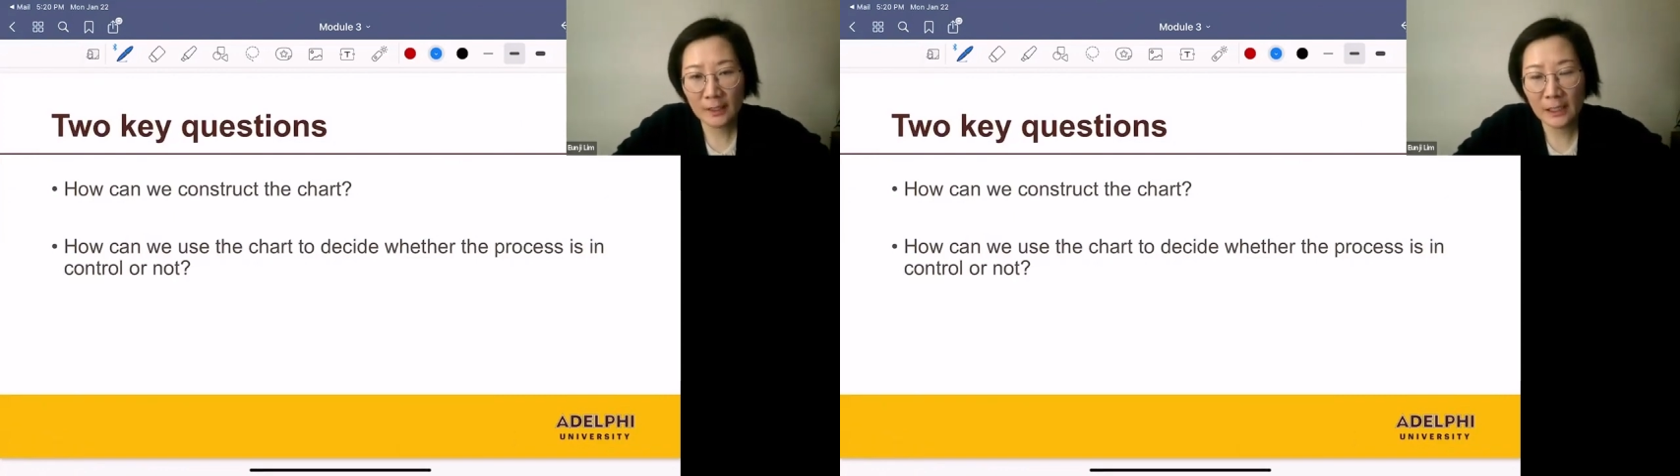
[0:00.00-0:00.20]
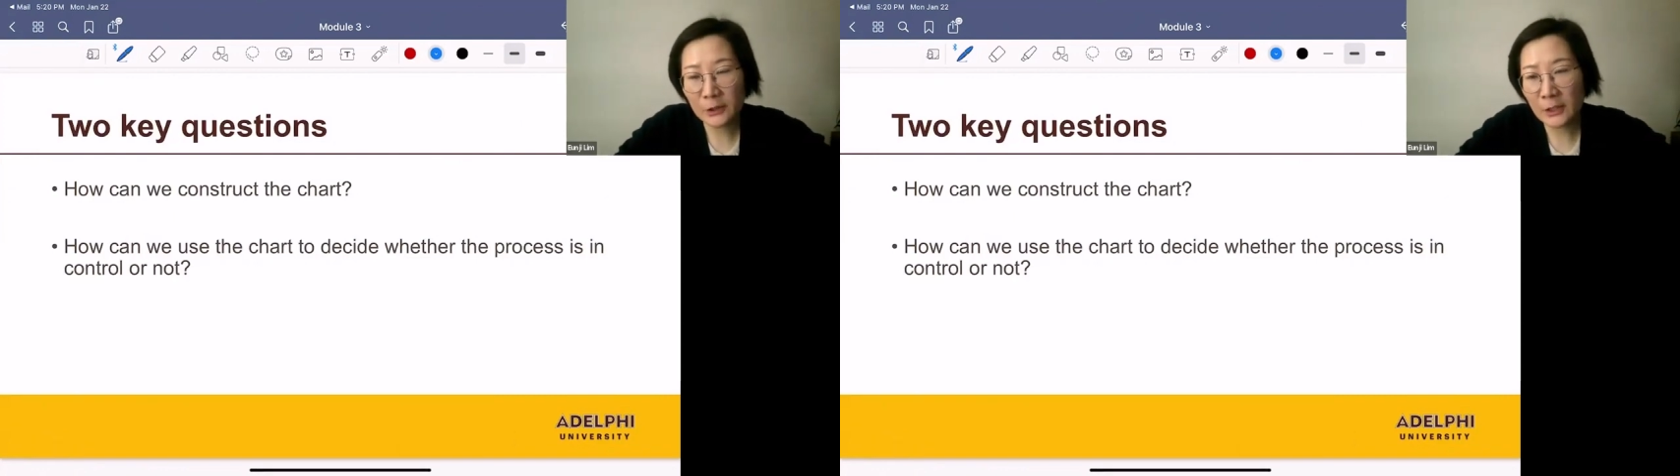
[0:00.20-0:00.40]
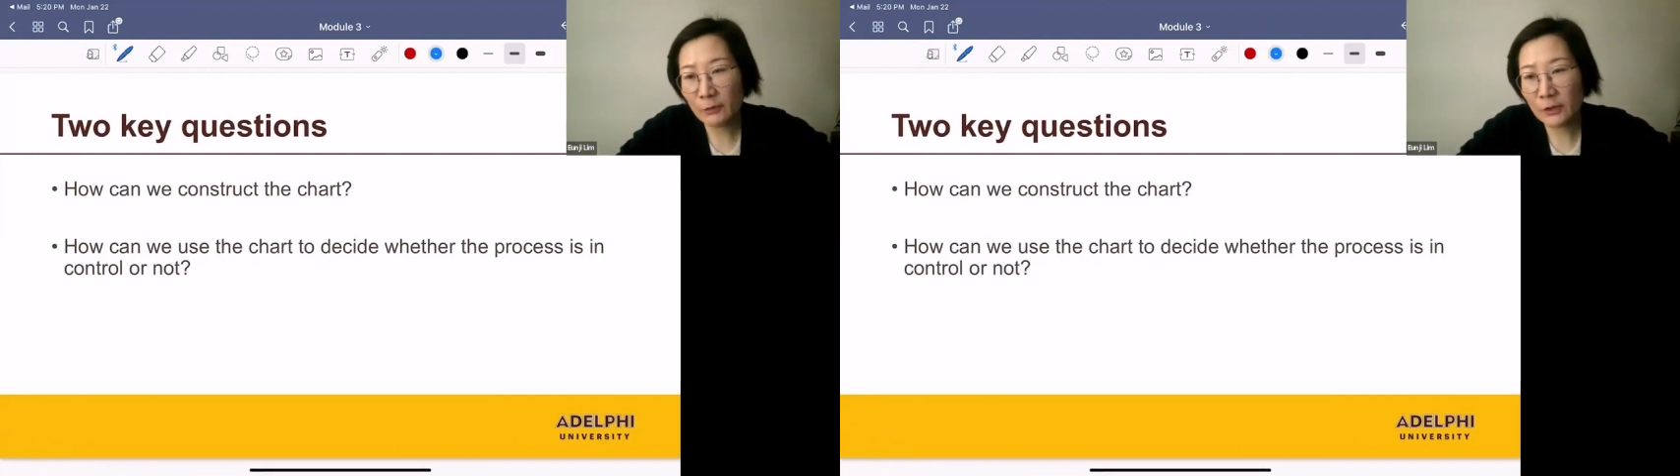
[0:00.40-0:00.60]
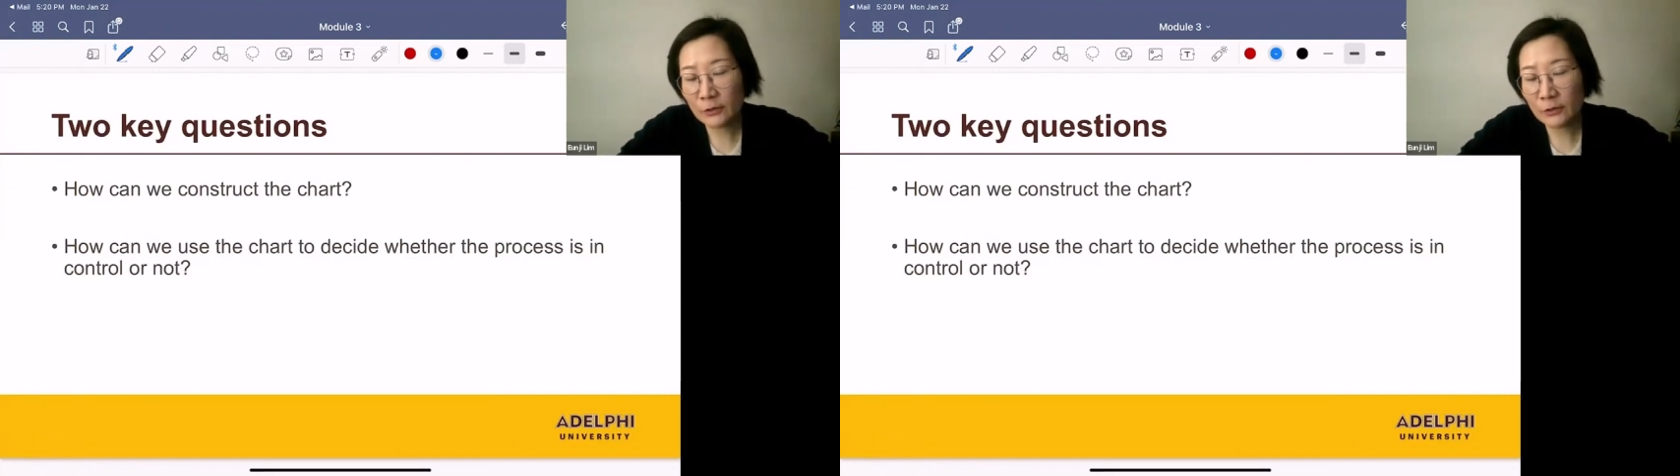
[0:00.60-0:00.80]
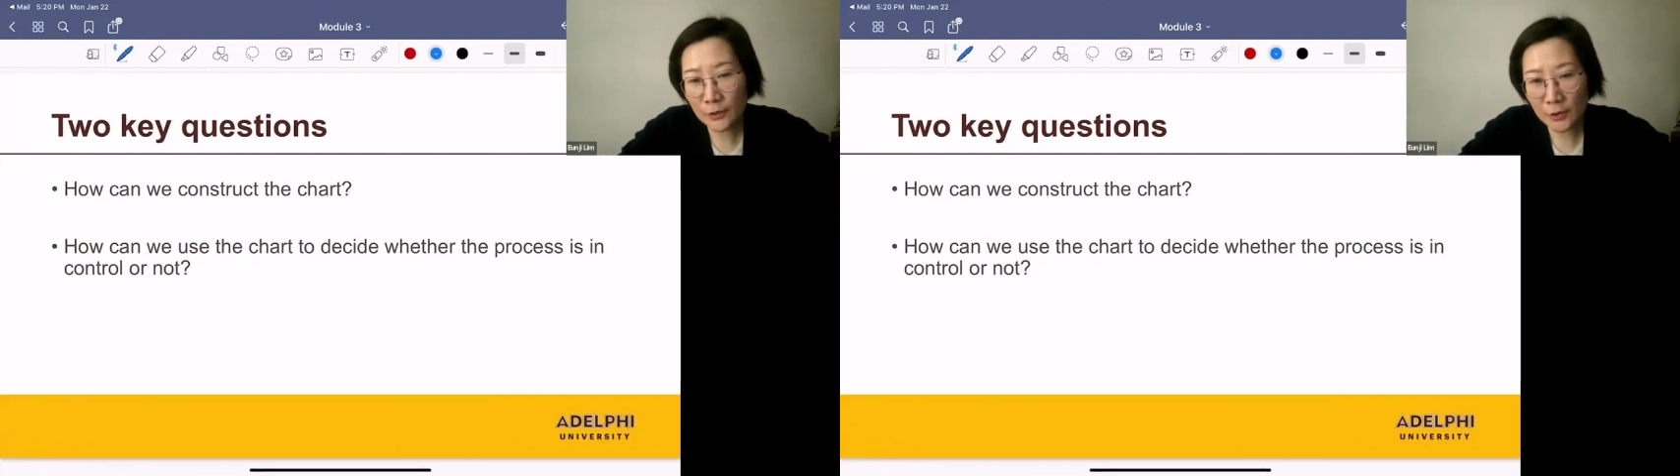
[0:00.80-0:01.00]
How can we
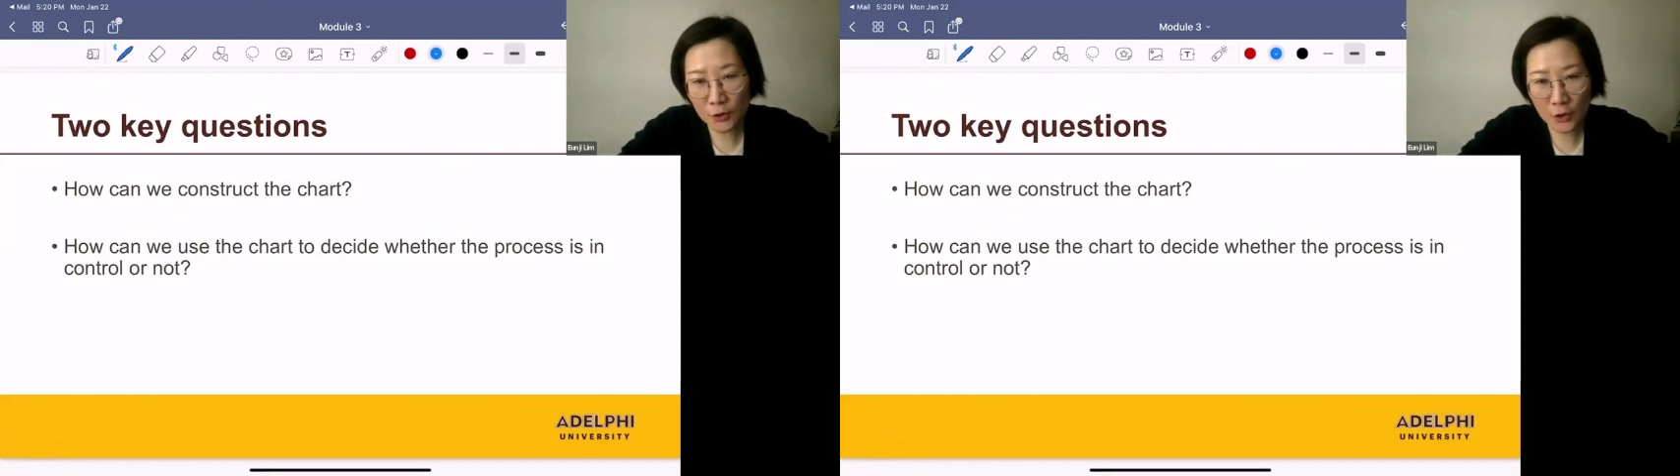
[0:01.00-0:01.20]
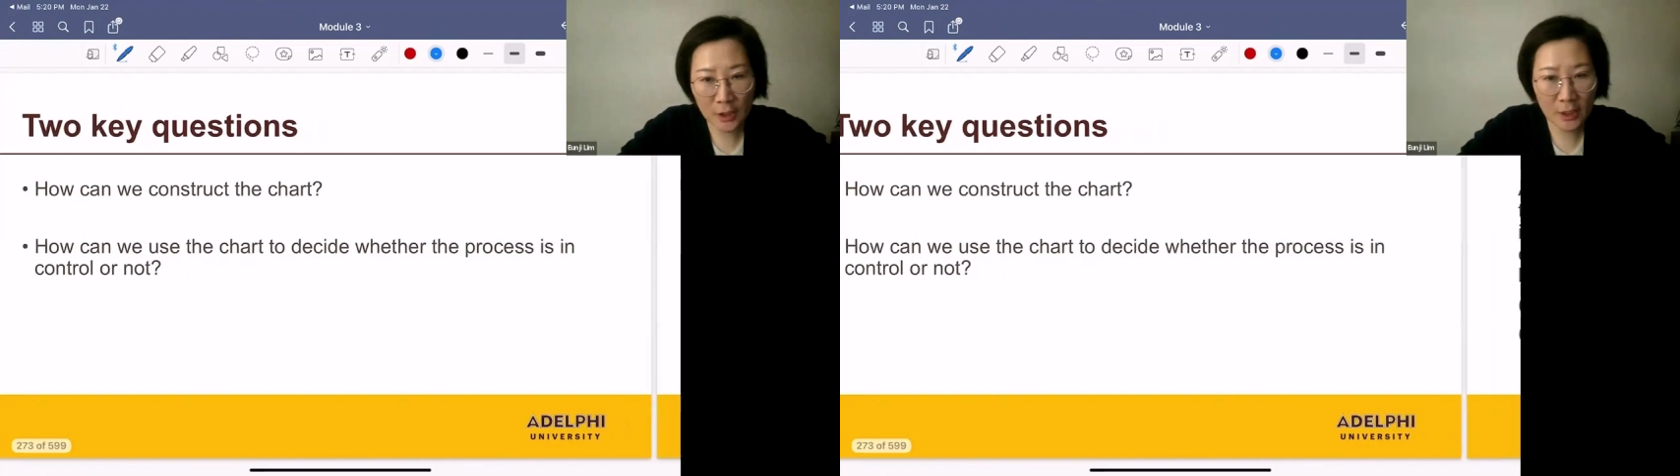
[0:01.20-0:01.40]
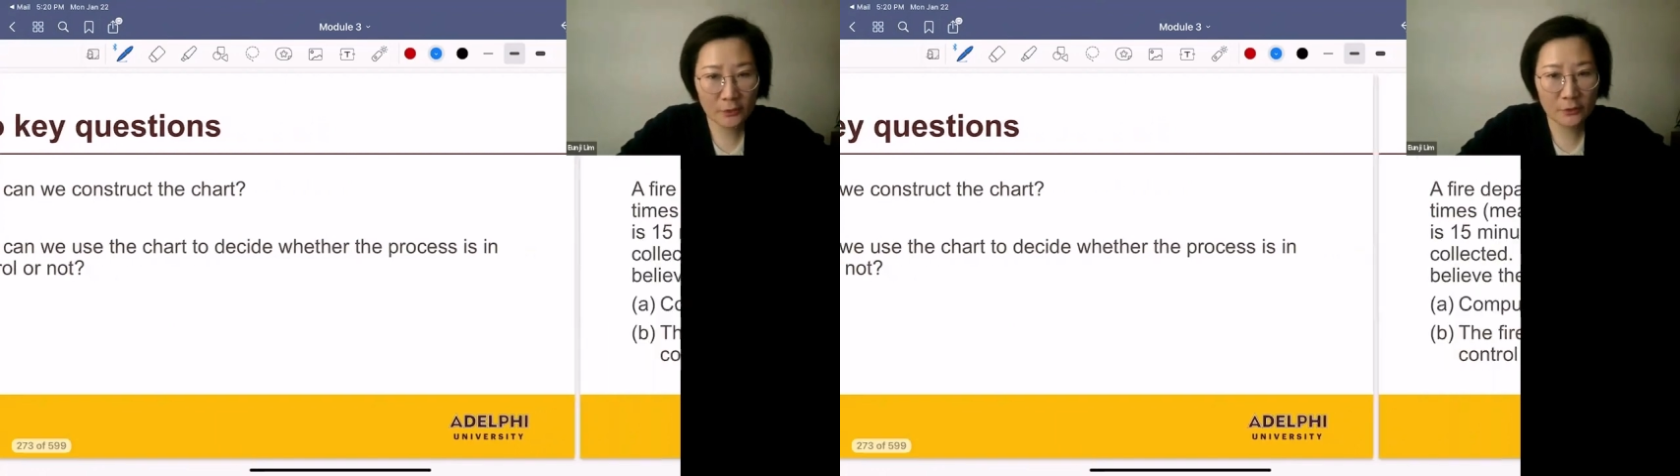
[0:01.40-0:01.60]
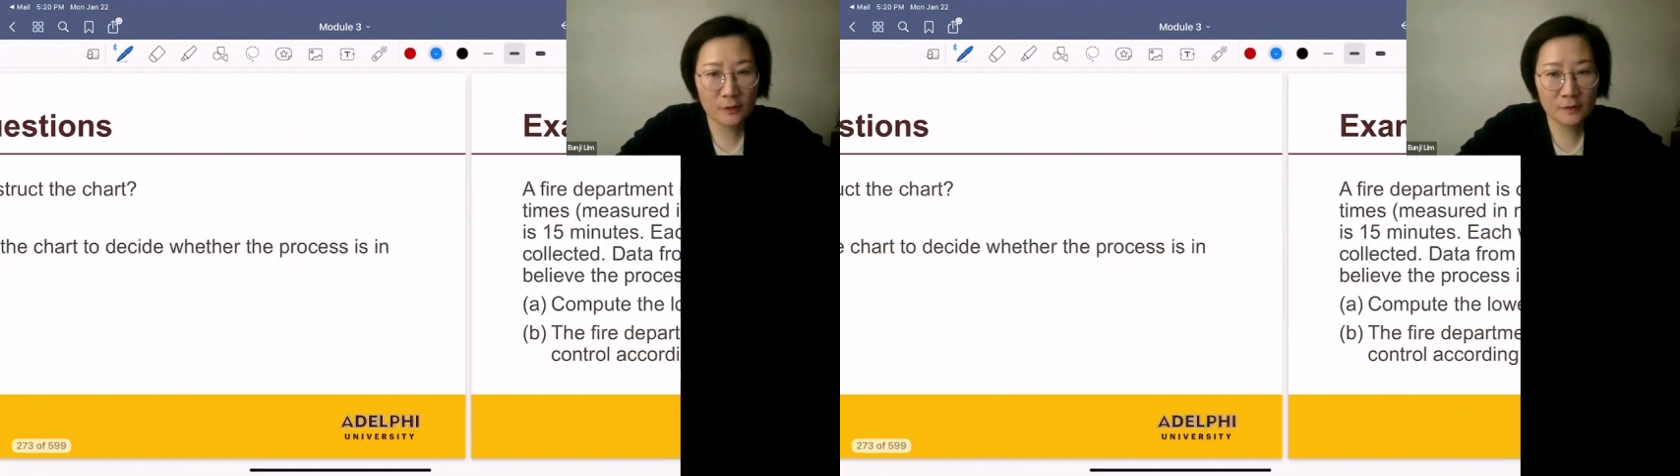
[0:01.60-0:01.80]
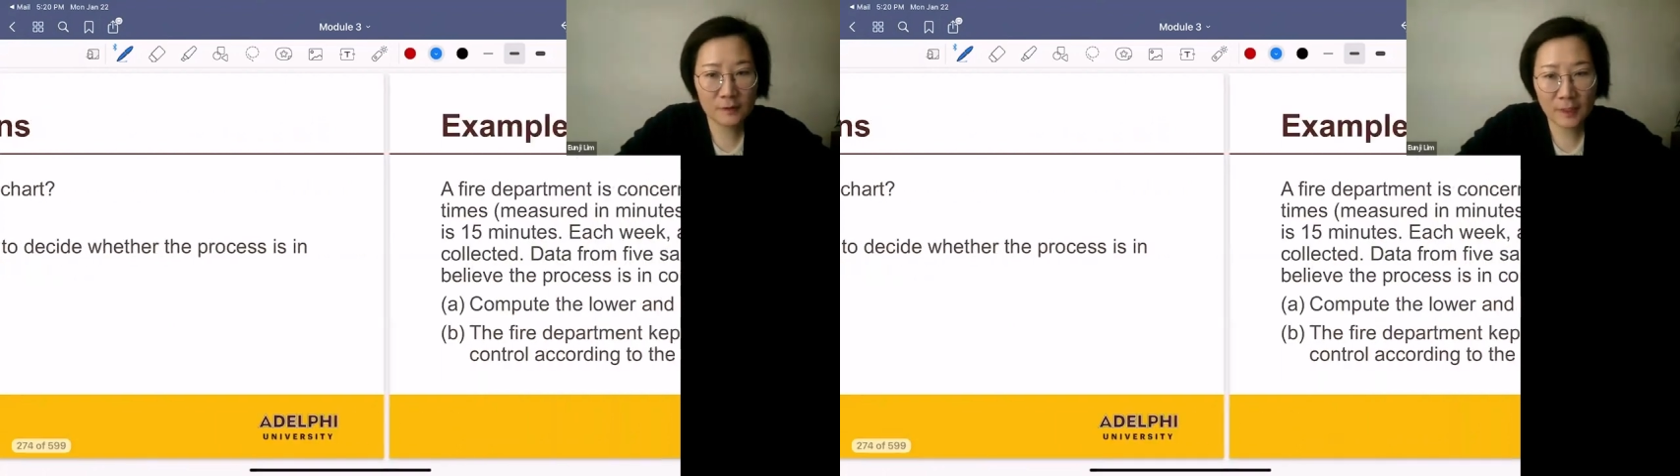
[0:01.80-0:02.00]
use the chart to
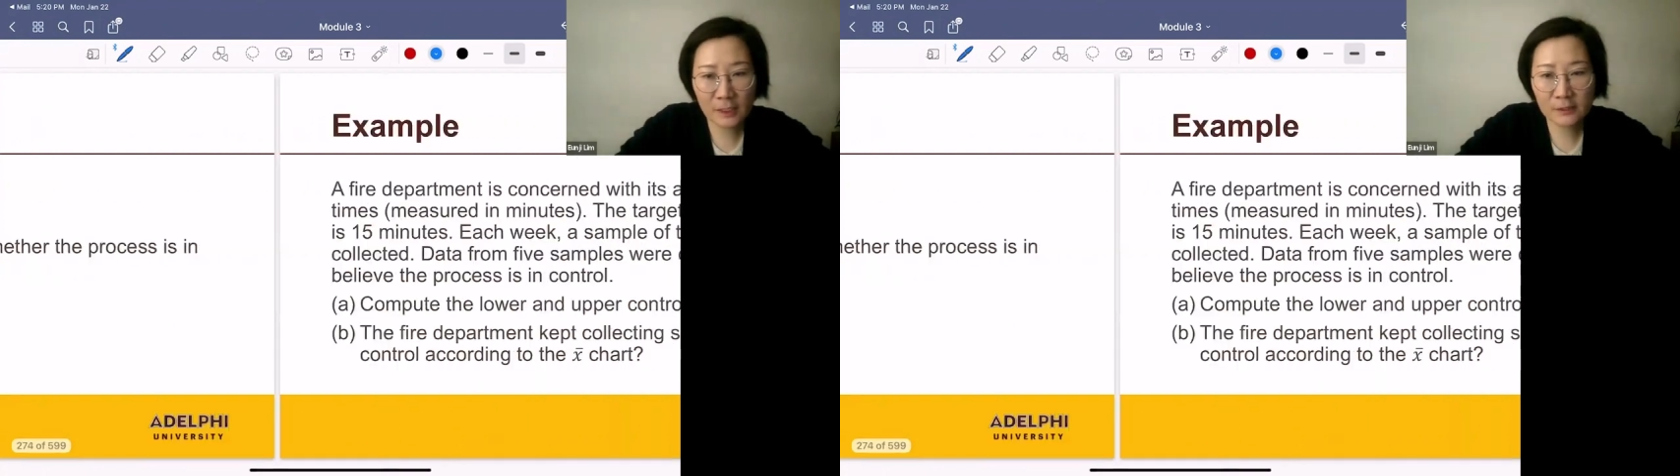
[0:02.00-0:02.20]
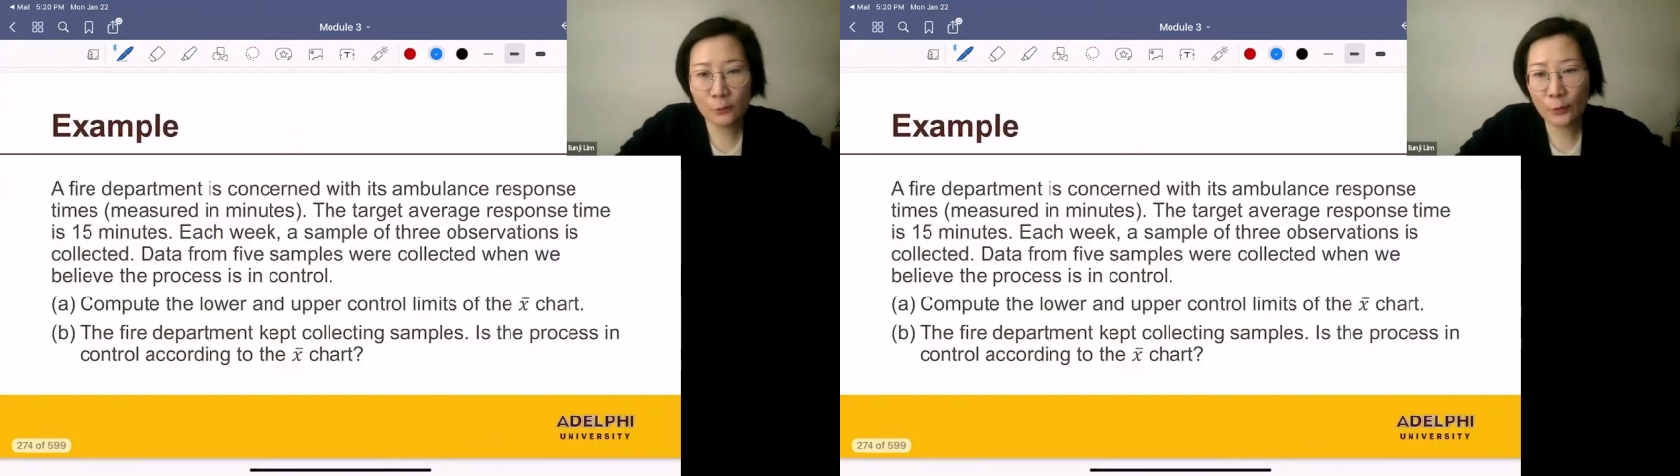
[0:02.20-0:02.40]
decide